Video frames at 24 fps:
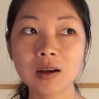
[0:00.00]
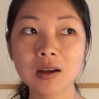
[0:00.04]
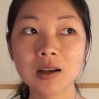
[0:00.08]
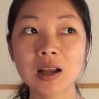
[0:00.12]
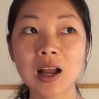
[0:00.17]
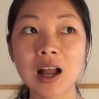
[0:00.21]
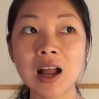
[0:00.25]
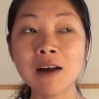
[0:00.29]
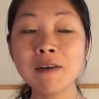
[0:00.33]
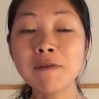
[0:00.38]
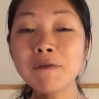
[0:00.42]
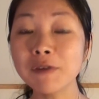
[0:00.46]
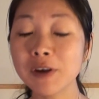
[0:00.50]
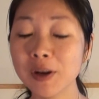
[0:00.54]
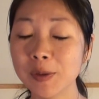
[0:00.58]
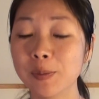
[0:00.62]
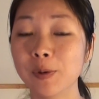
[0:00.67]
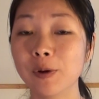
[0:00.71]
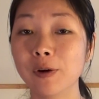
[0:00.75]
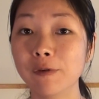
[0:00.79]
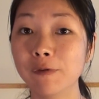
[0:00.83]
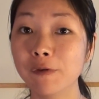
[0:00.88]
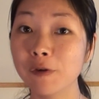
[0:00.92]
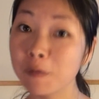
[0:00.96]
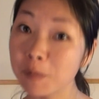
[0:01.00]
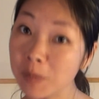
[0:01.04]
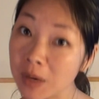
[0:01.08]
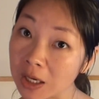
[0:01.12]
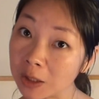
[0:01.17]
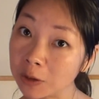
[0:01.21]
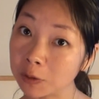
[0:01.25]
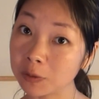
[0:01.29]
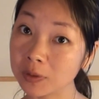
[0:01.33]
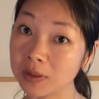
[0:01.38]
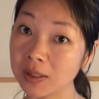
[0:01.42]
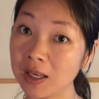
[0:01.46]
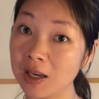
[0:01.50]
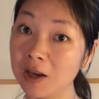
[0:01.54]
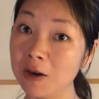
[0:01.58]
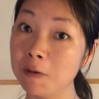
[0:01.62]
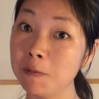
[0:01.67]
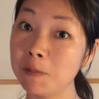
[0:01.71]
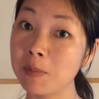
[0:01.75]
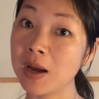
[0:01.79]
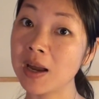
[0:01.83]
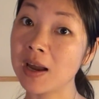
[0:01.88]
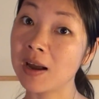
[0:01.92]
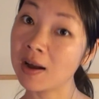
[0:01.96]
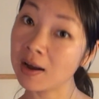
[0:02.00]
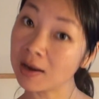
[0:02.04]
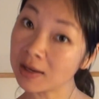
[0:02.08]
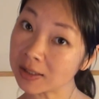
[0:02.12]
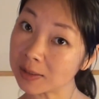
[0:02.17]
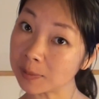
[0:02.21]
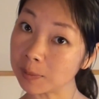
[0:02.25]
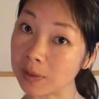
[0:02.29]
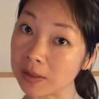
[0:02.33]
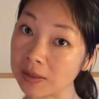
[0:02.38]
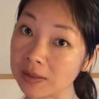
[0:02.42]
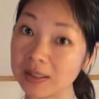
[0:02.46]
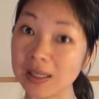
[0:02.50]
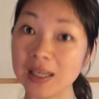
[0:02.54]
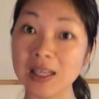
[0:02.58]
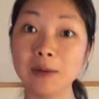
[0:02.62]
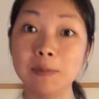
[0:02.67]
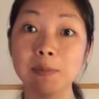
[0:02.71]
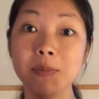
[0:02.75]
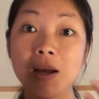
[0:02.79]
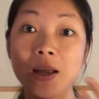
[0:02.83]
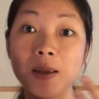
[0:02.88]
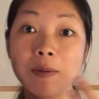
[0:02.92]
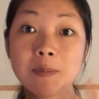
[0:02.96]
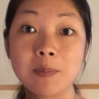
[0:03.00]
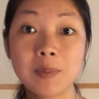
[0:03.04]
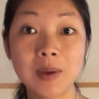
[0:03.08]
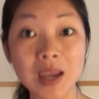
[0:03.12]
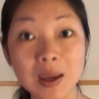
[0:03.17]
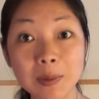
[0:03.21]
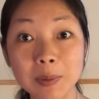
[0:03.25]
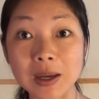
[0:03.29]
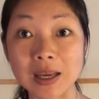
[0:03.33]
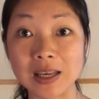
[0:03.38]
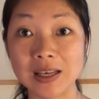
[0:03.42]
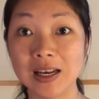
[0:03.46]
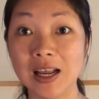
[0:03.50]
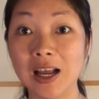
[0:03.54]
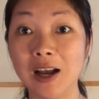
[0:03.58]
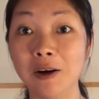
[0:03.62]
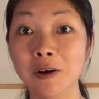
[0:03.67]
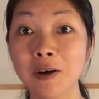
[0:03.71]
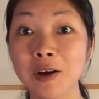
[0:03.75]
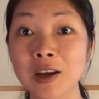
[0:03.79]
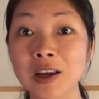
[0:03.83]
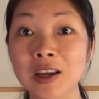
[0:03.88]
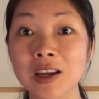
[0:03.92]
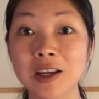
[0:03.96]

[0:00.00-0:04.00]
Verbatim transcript: comfortable for me to tell my husband and my baby now.